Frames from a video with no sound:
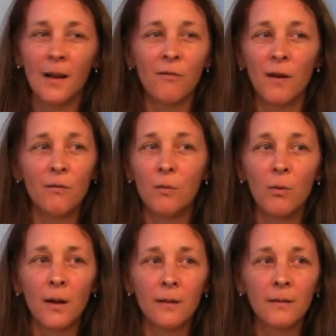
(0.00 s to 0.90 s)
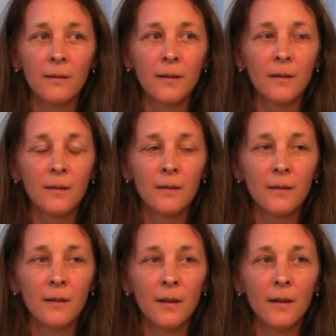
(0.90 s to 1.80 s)
love everyone,
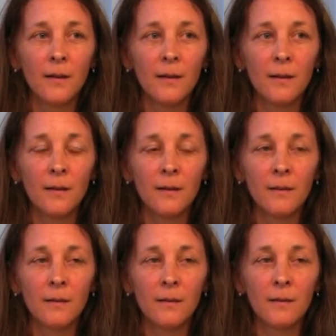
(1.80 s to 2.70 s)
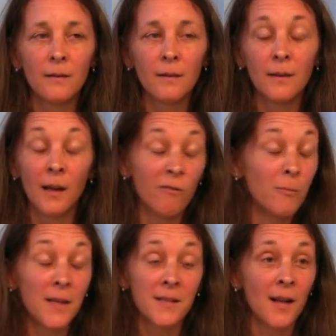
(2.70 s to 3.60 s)
uh, love
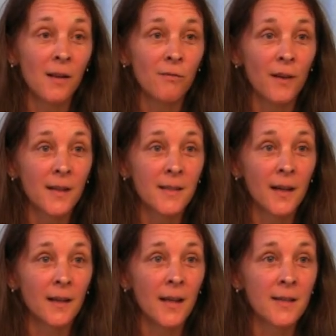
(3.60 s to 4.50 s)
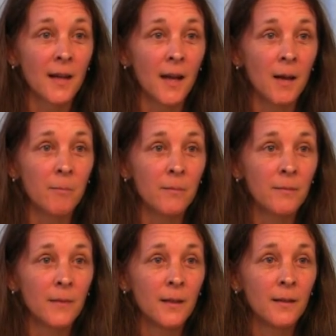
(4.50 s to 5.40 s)
myself exactly as I am,
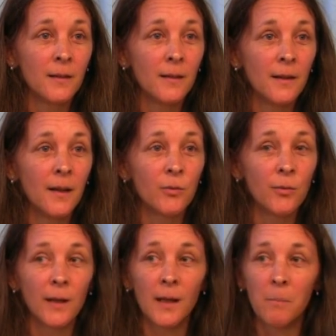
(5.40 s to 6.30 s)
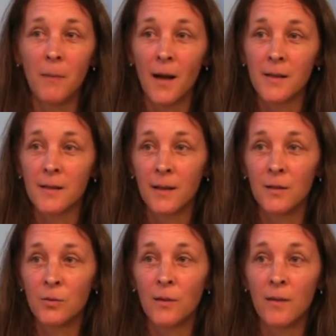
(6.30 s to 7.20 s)
and really bask
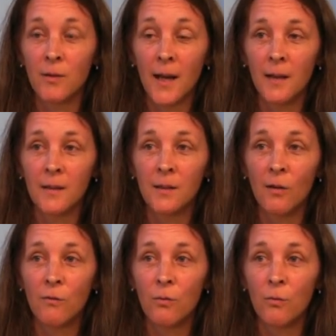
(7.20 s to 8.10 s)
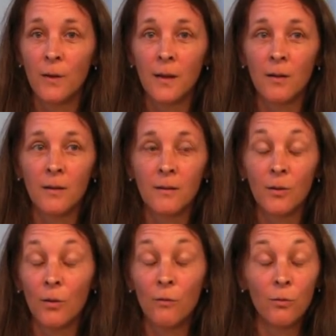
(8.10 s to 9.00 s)
into the reality of who we
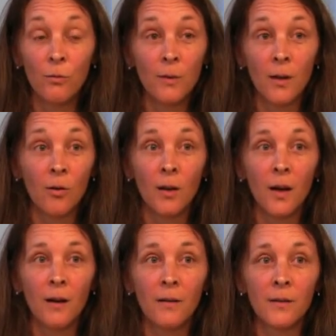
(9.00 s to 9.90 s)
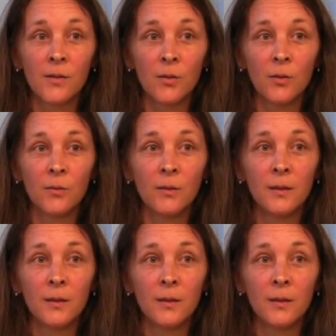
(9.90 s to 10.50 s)
of who we all are. So